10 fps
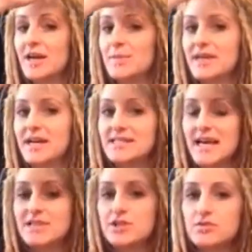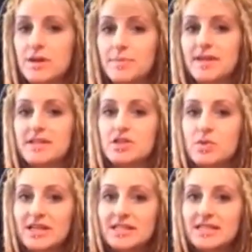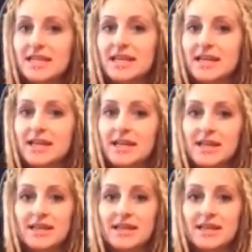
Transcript: Because as you're ripping and twisting,